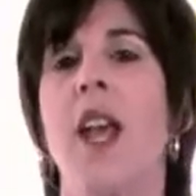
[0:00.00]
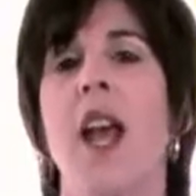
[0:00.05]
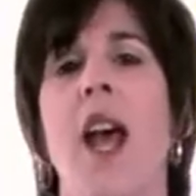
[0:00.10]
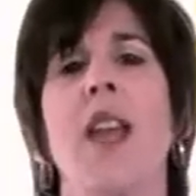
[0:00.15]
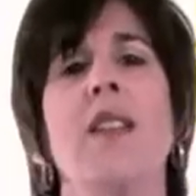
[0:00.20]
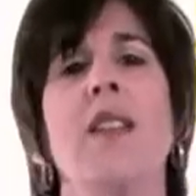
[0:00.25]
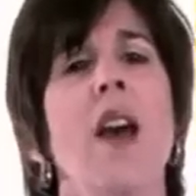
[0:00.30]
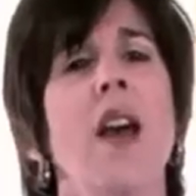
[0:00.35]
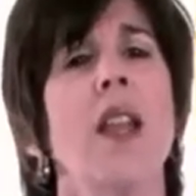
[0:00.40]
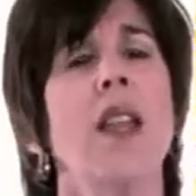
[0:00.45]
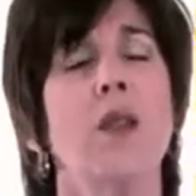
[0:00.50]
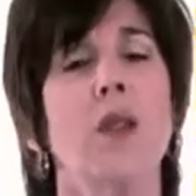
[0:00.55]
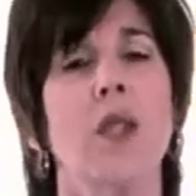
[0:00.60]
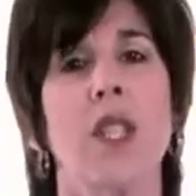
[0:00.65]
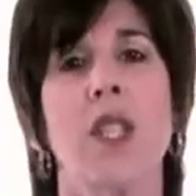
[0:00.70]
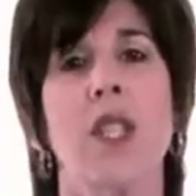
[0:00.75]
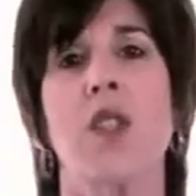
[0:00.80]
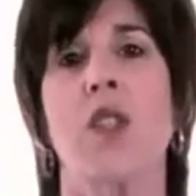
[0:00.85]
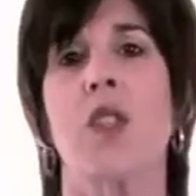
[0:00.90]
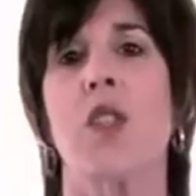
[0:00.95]
And not only
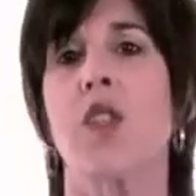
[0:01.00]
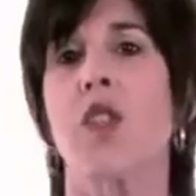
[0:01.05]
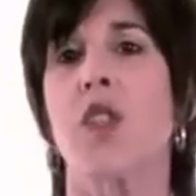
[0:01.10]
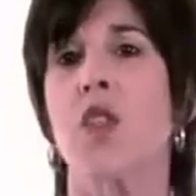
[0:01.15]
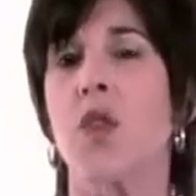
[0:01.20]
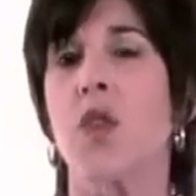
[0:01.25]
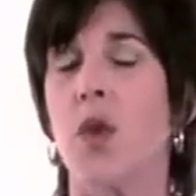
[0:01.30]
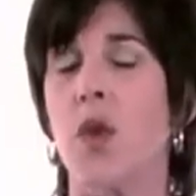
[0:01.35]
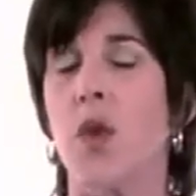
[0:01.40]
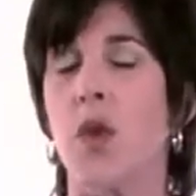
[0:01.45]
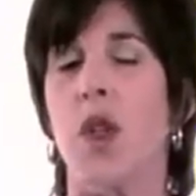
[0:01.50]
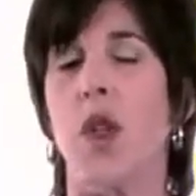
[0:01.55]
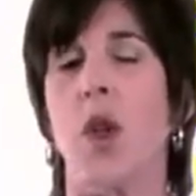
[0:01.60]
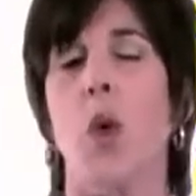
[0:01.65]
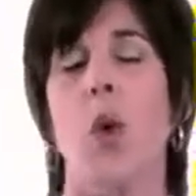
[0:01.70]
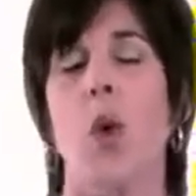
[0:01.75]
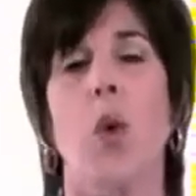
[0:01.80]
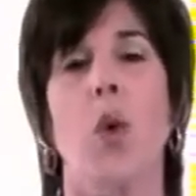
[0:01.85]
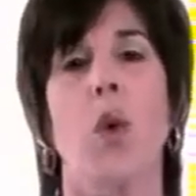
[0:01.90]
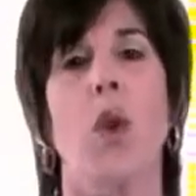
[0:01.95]
does it soothe and
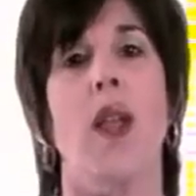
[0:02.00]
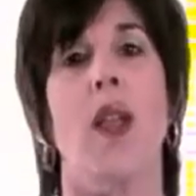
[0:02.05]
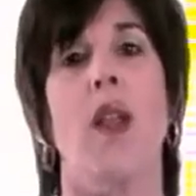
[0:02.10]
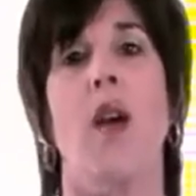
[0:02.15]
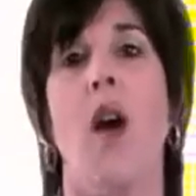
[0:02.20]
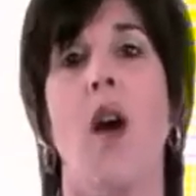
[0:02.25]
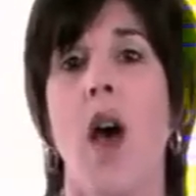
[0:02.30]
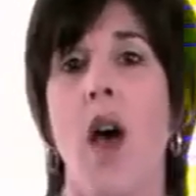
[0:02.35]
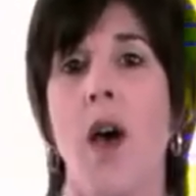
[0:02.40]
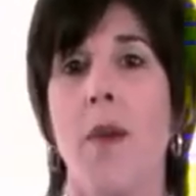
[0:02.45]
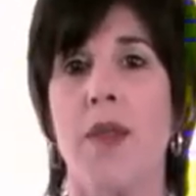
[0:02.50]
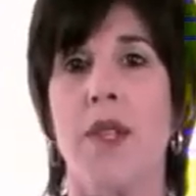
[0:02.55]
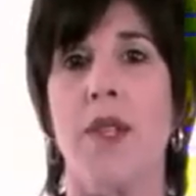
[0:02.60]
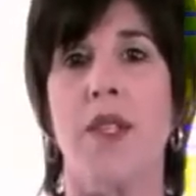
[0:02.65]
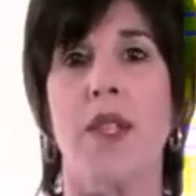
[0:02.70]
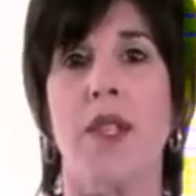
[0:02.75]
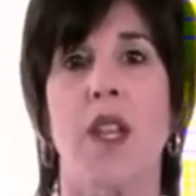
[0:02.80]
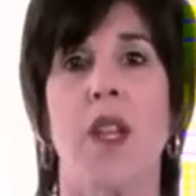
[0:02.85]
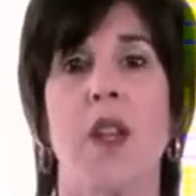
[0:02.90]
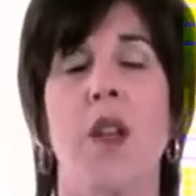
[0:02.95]
cool and calm the
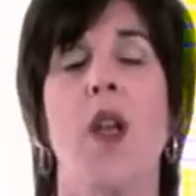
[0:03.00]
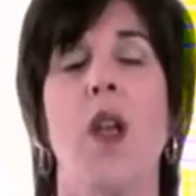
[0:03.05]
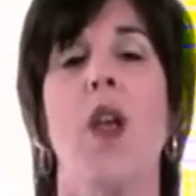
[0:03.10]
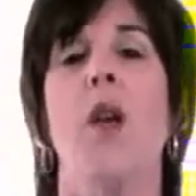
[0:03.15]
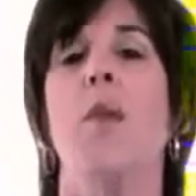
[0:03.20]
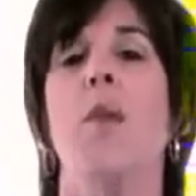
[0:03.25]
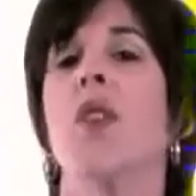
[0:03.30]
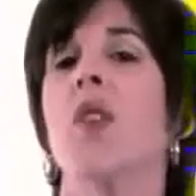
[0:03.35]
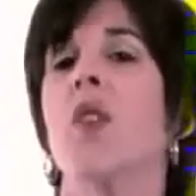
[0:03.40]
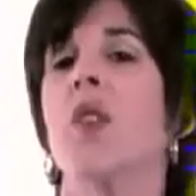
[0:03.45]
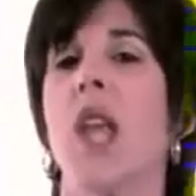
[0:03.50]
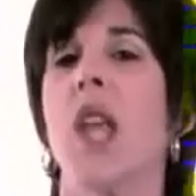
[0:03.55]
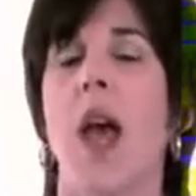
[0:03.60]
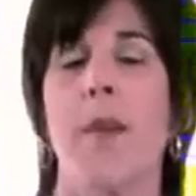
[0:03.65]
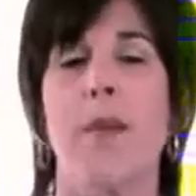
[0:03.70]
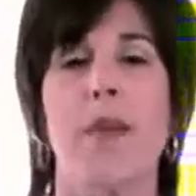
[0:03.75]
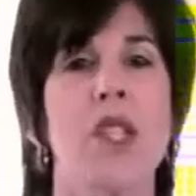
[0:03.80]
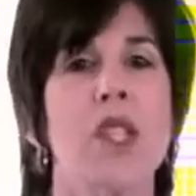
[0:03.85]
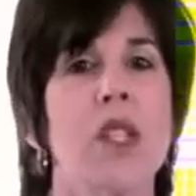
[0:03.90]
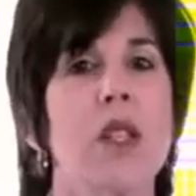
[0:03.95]
skin, but there's
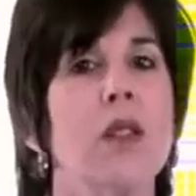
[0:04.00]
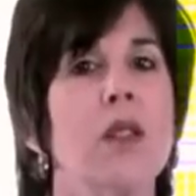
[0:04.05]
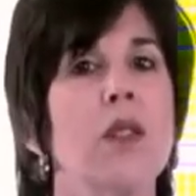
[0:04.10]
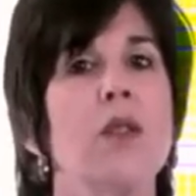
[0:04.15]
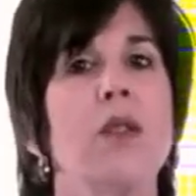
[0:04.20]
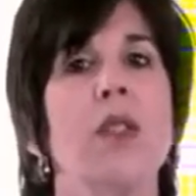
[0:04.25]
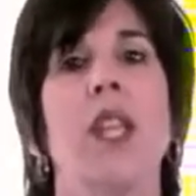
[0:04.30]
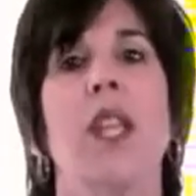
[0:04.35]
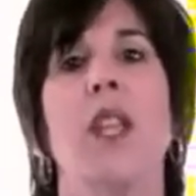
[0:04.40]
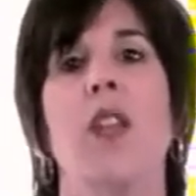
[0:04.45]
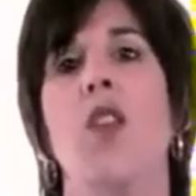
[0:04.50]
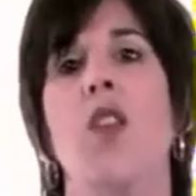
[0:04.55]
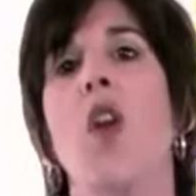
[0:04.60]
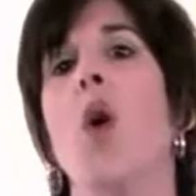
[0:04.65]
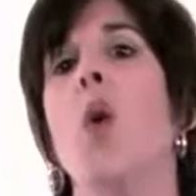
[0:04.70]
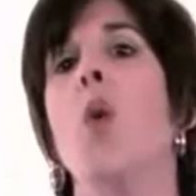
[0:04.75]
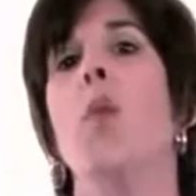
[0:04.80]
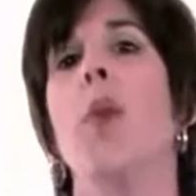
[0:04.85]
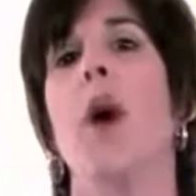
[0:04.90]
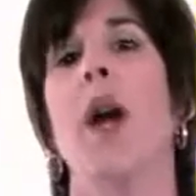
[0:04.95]
absolutely
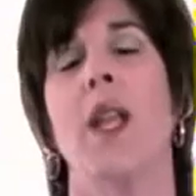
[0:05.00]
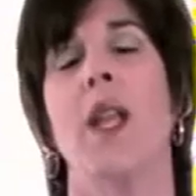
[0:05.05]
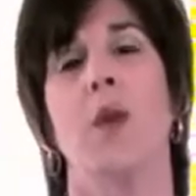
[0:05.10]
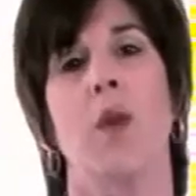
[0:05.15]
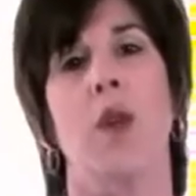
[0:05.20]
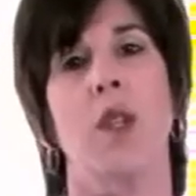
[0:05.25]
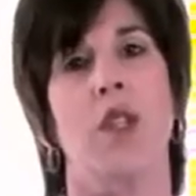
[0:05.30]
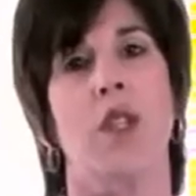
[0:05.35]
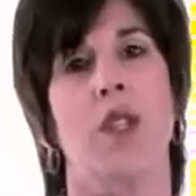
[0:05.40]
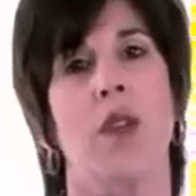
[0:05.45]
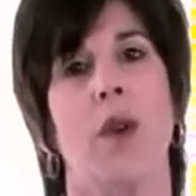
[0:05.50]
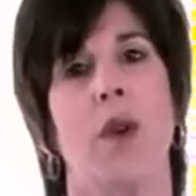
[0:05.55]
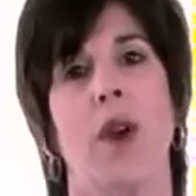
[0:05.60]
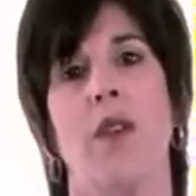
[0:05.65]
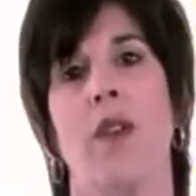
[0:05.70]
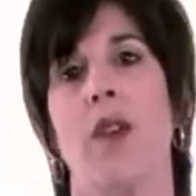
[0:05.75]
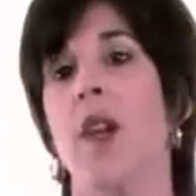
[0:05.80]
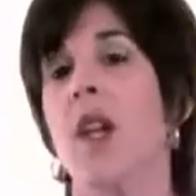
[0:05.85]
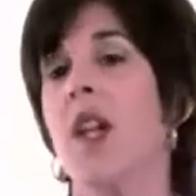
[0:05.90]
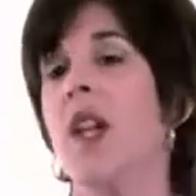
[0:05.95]
no bite
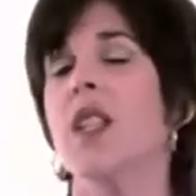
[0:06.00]
whatsoever.